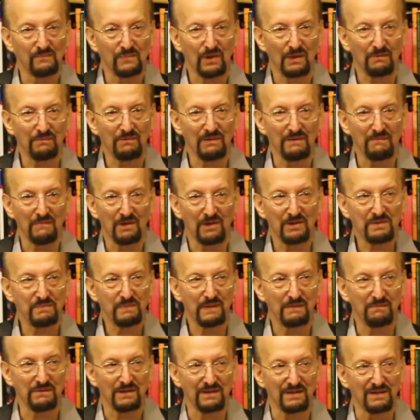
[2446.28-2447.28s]
probably
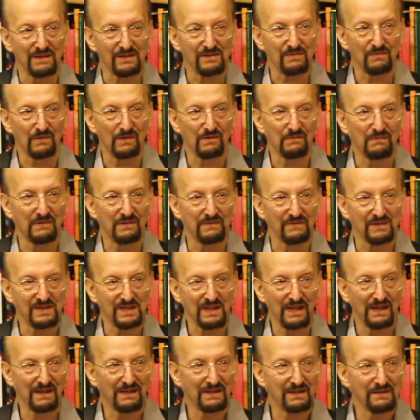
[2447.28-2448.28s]
most people in this room have
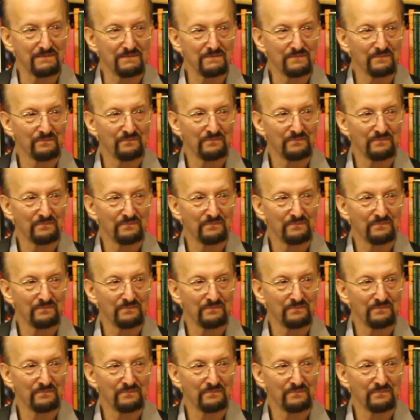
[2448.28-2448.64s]
seen them.